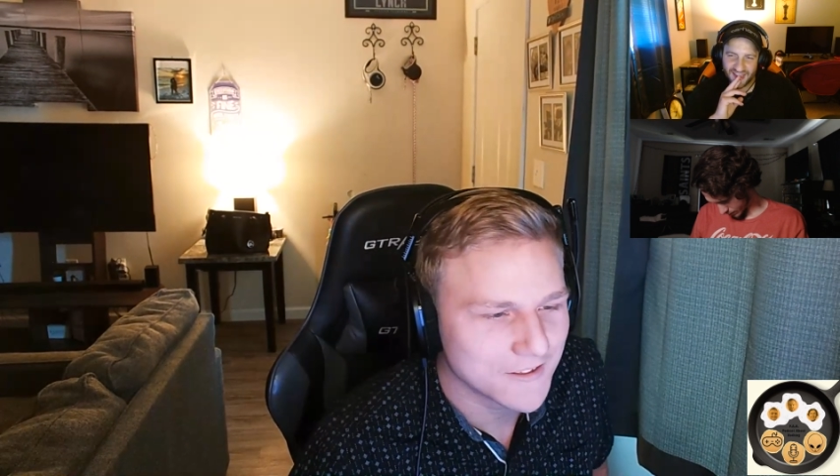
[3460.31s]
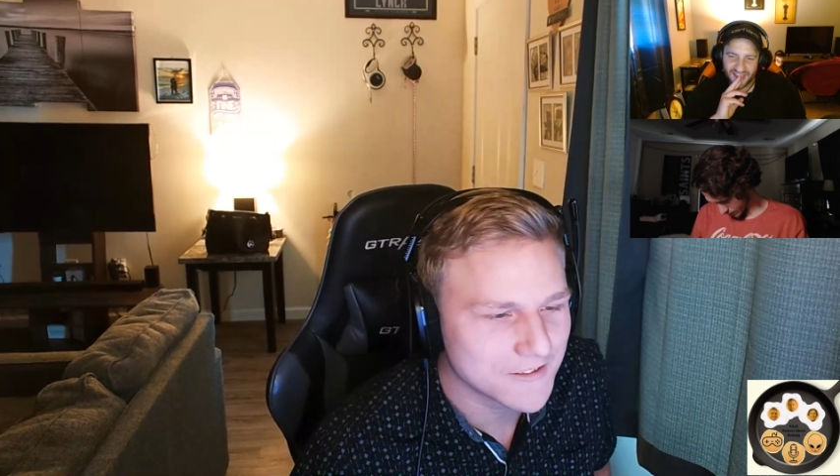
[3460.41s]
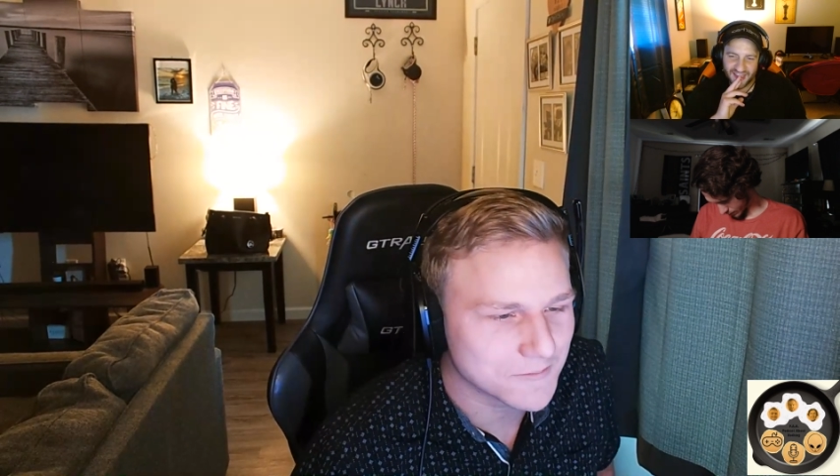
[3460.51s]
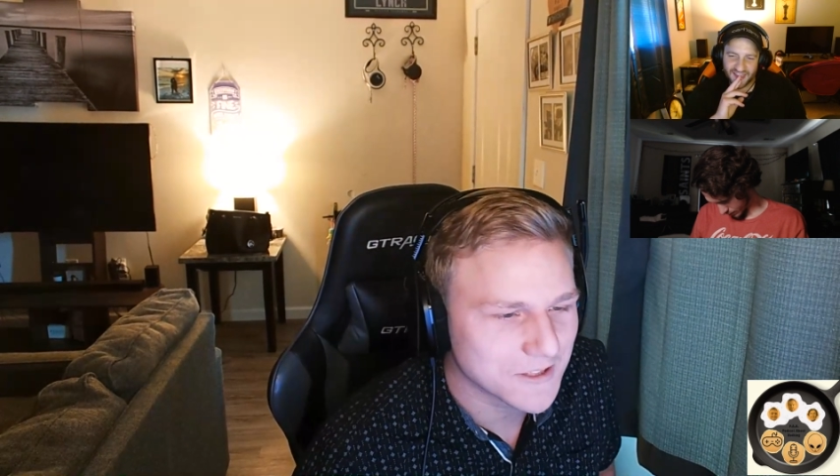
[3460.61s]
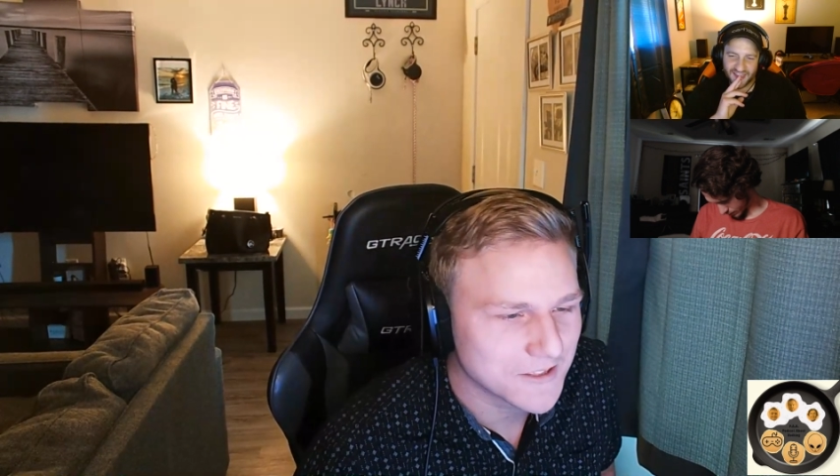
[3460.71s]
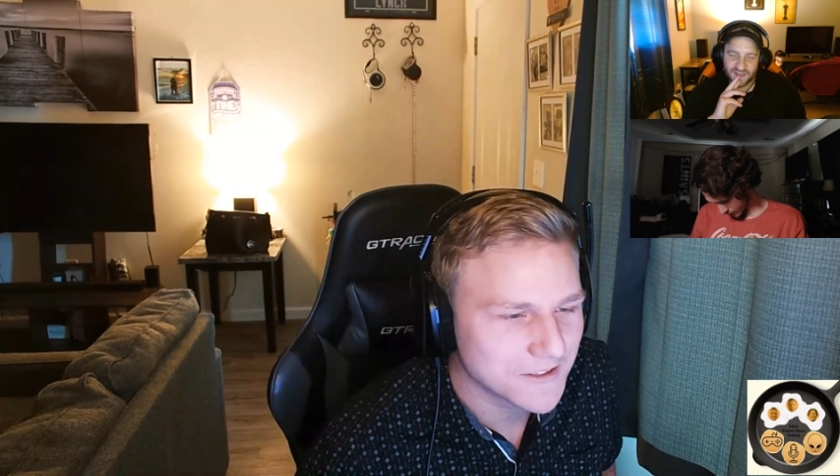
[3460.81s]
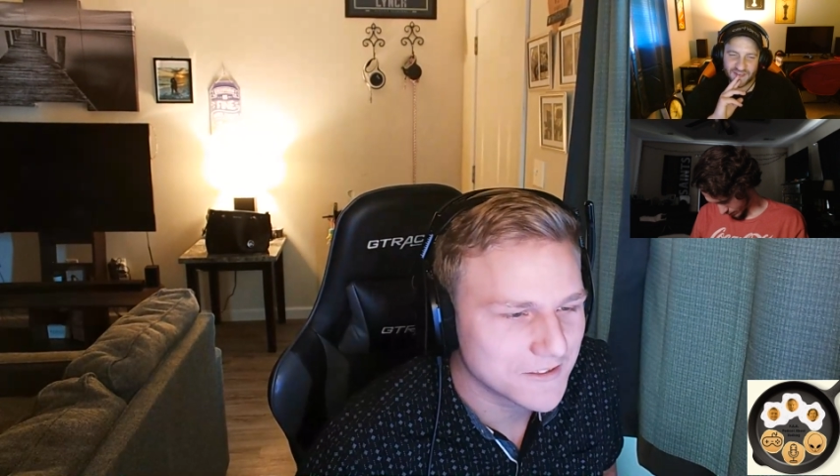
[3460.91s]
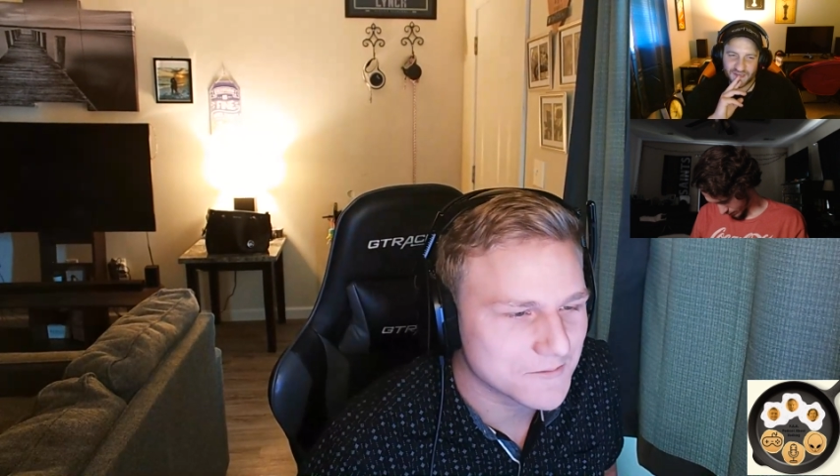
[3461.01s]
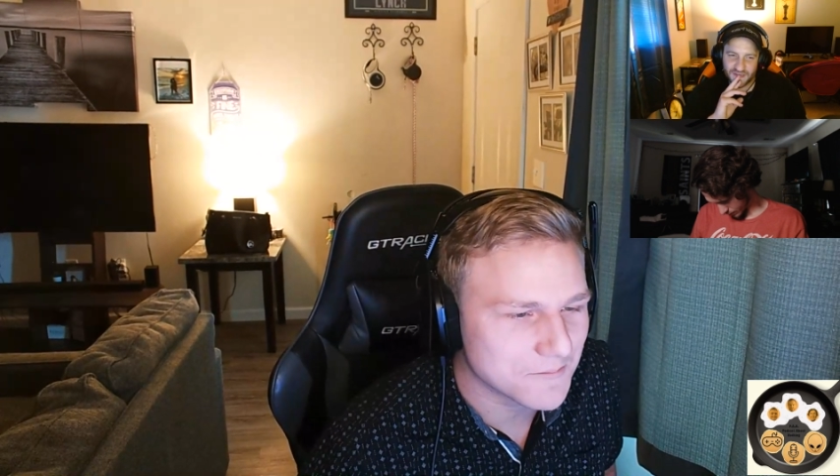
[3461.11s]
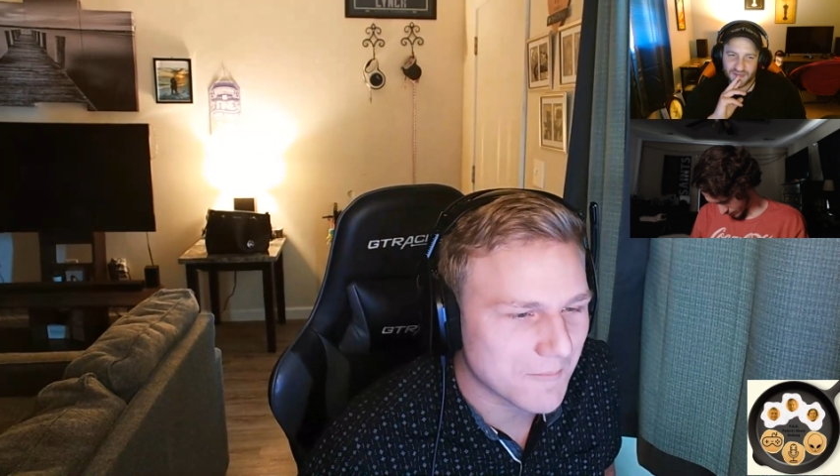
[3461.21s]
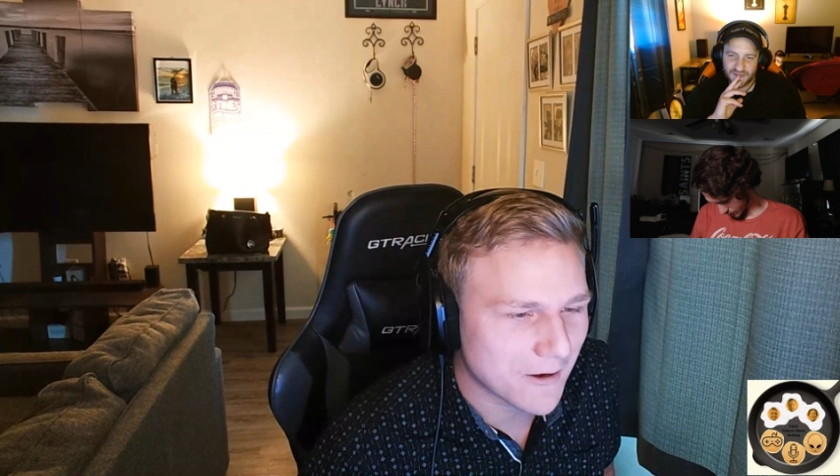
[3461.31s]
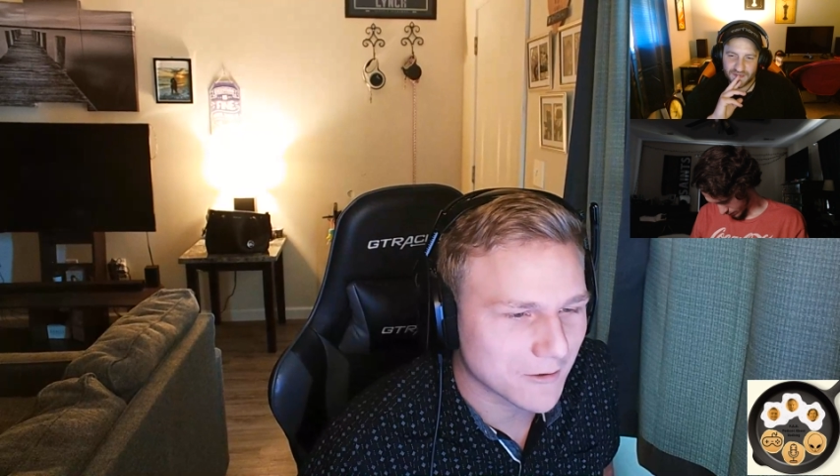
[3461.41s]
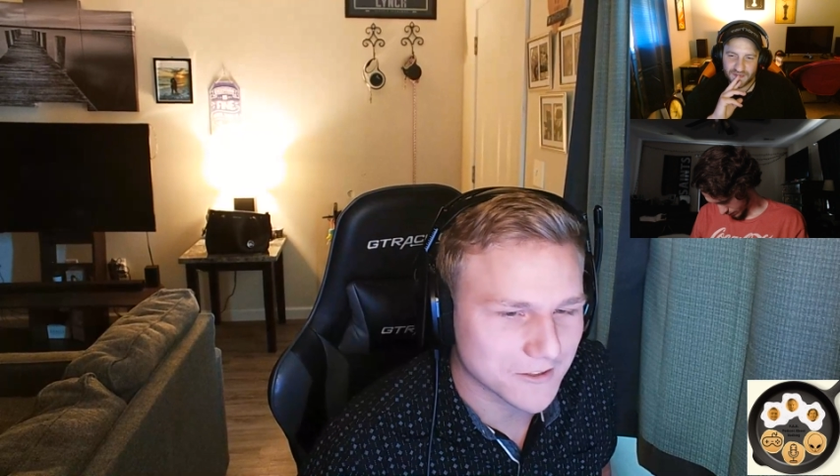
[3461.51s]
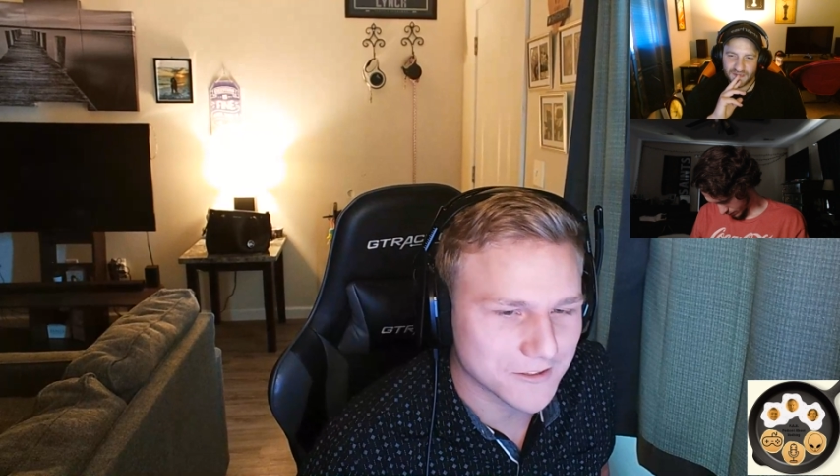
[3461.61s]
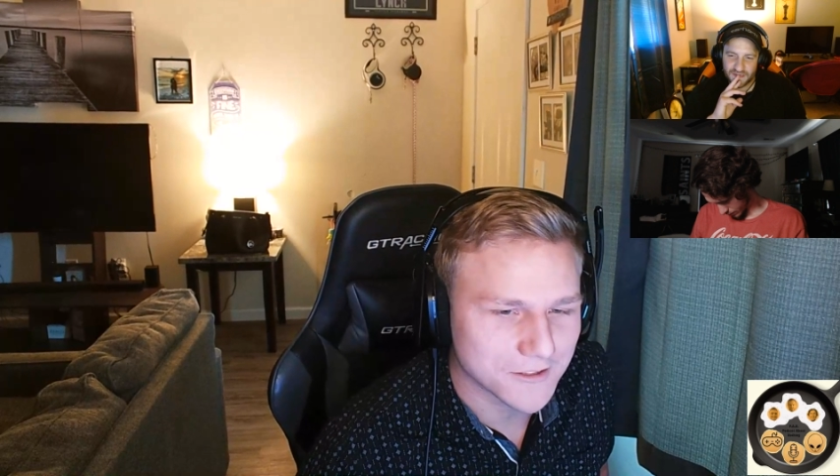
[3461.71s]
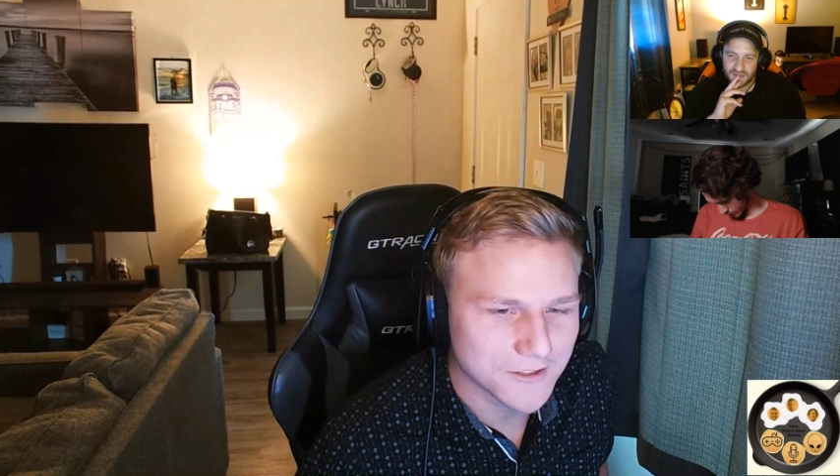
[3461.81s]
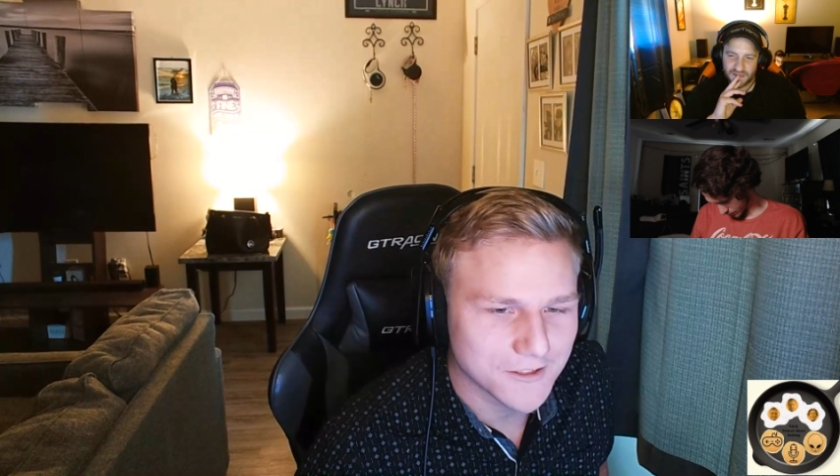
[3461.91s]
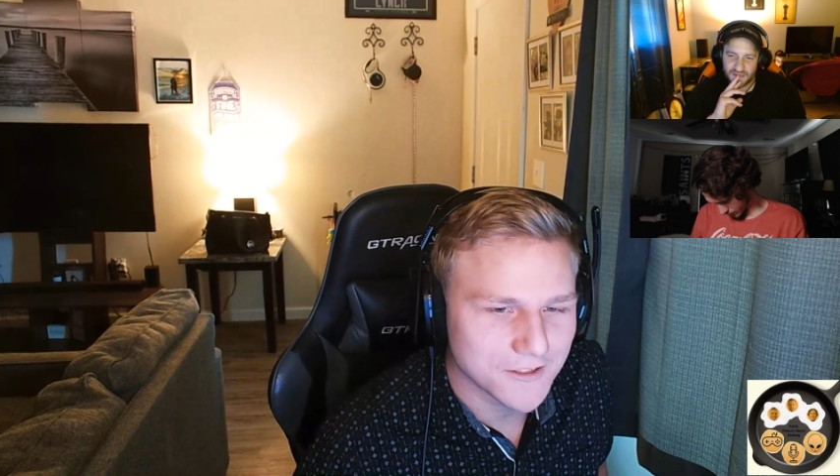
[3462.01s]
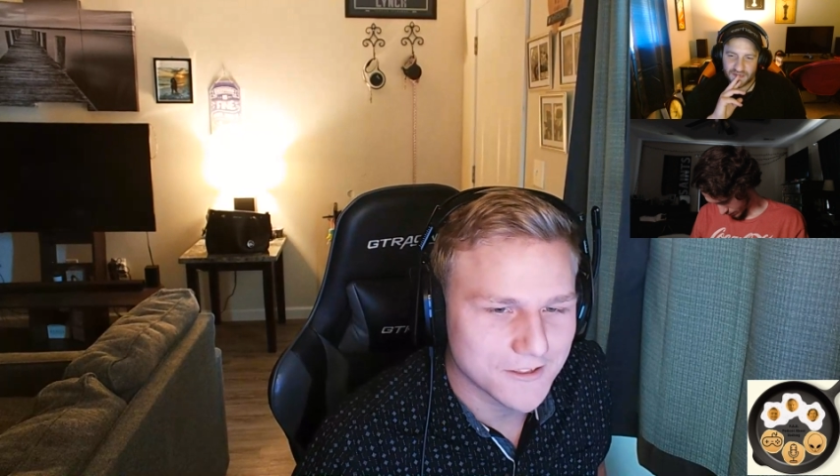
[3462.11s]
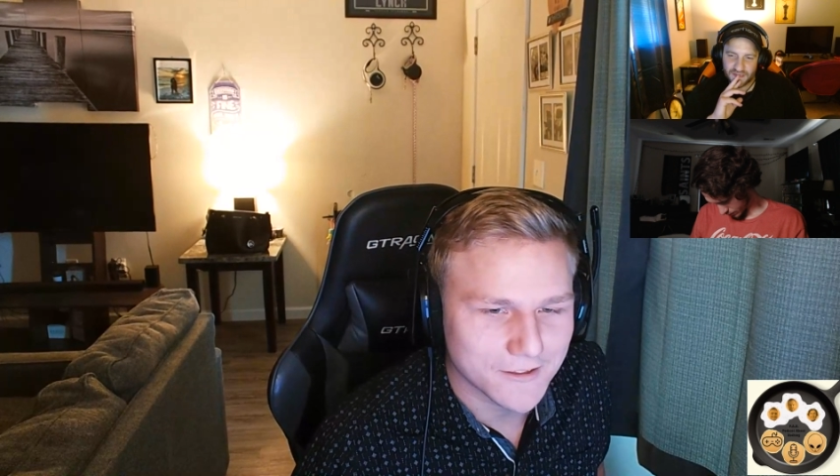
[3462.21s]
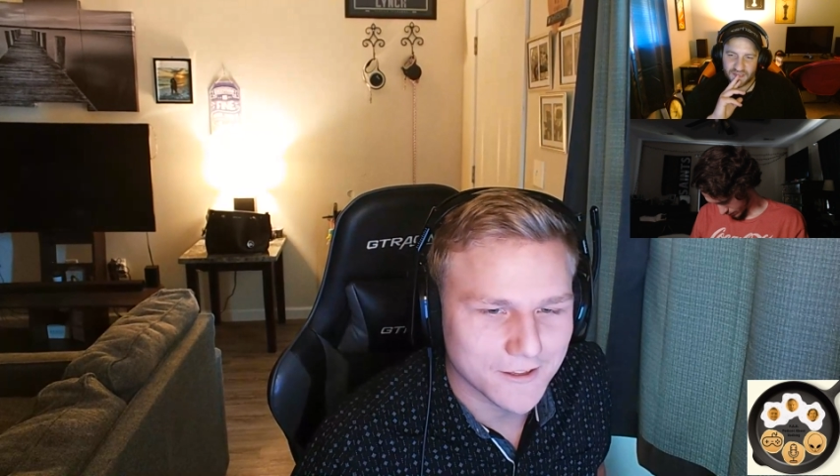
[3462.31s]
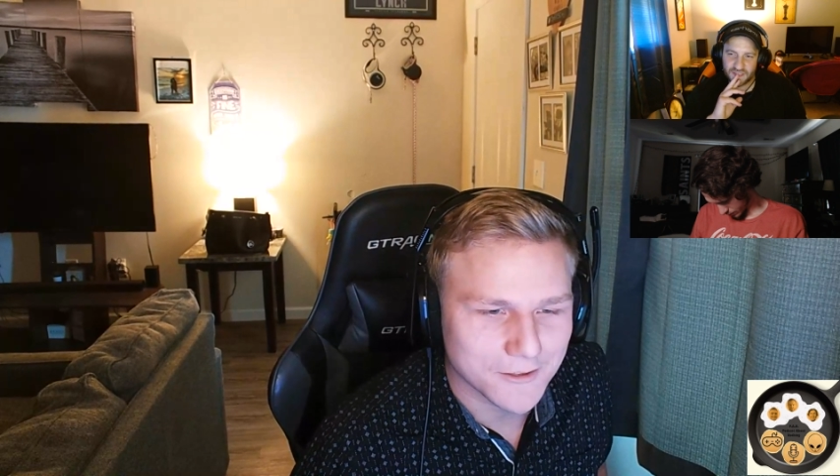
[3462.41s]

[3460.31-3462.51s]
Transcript: This is America. And I